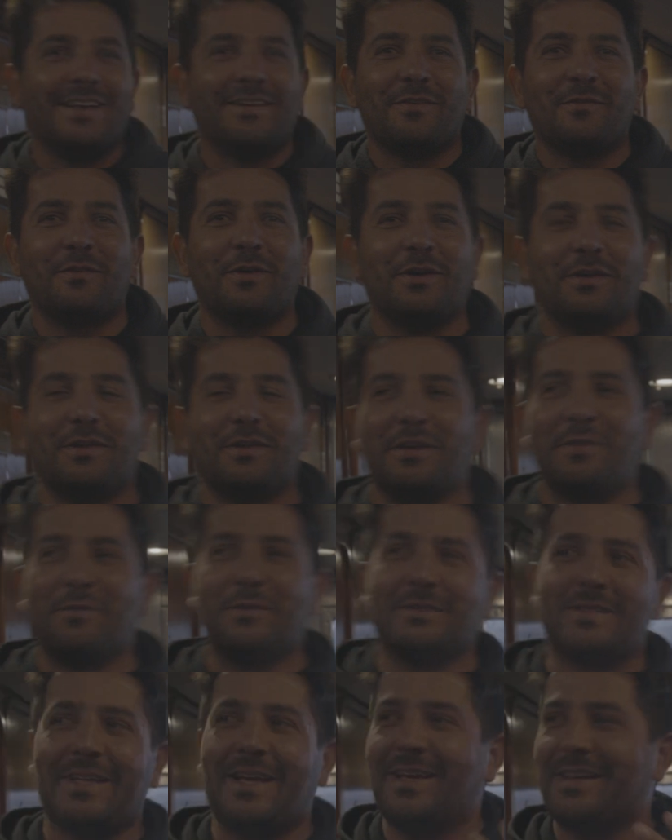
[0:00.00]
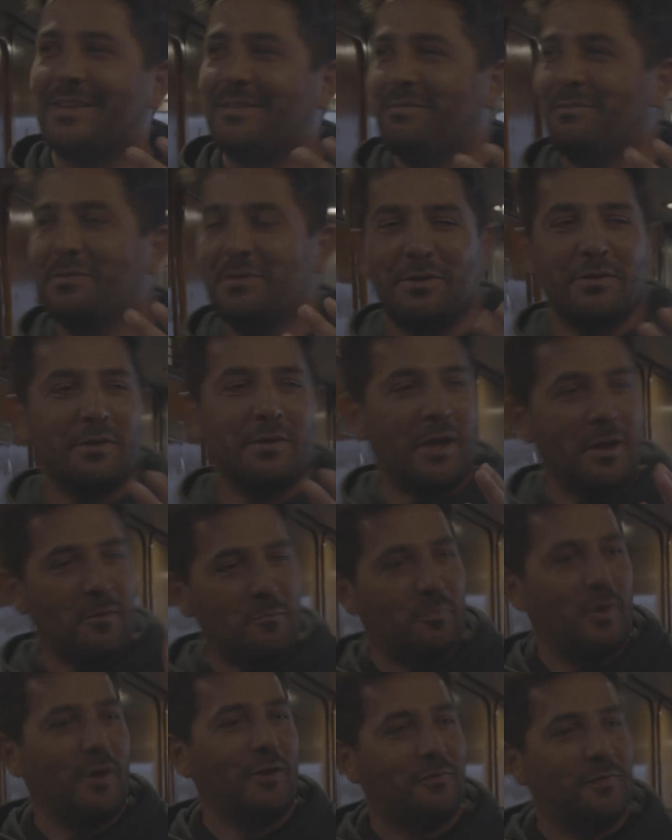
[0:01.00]
Well, it was like, okay,
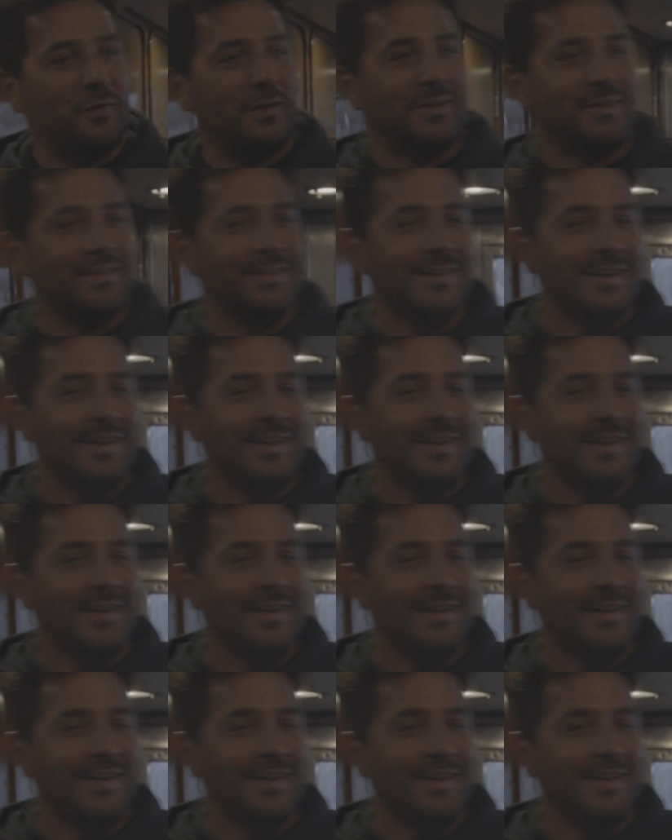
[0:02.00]
perfect.